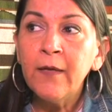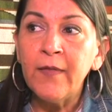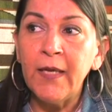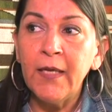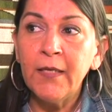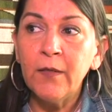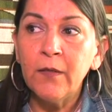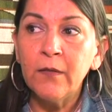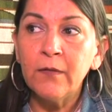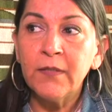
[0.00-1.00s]

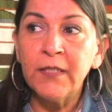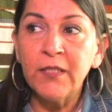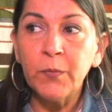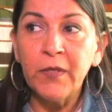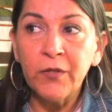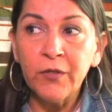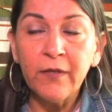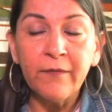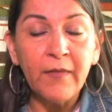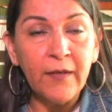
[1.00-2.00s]
Since we heard
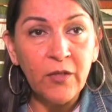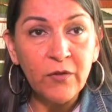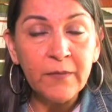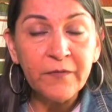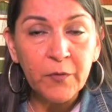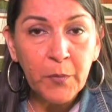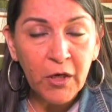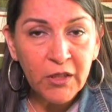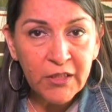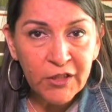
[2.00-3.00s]
of, they used them for
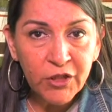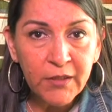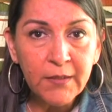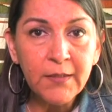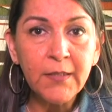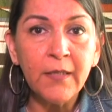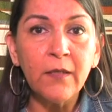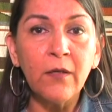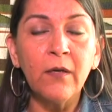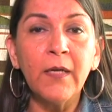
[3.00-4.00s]
partitions in the
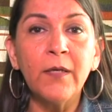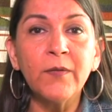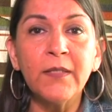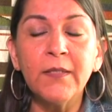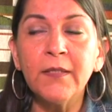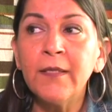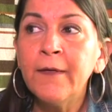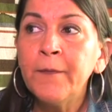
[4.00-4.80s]
longhouses.